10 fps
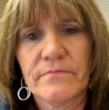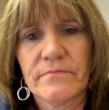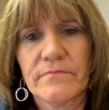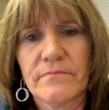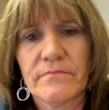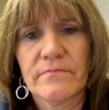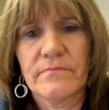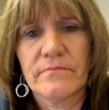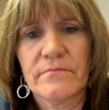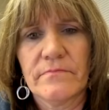
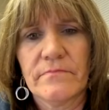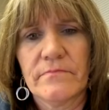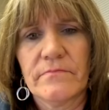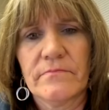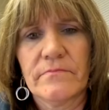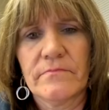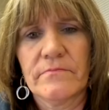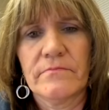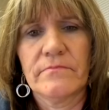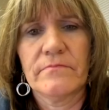
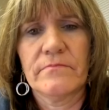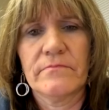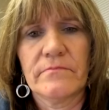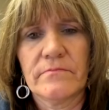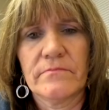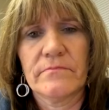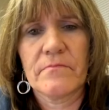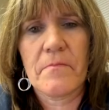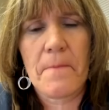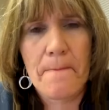
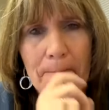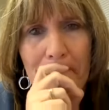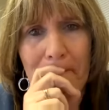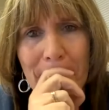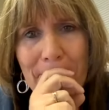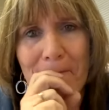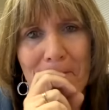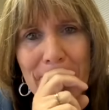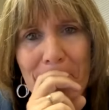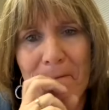
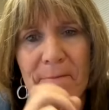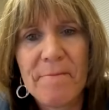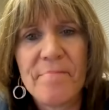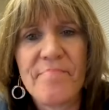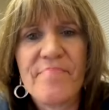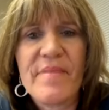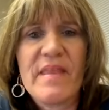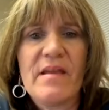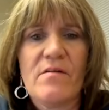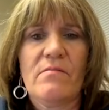
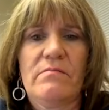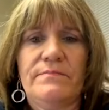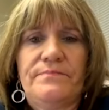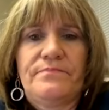The person shown says nothing.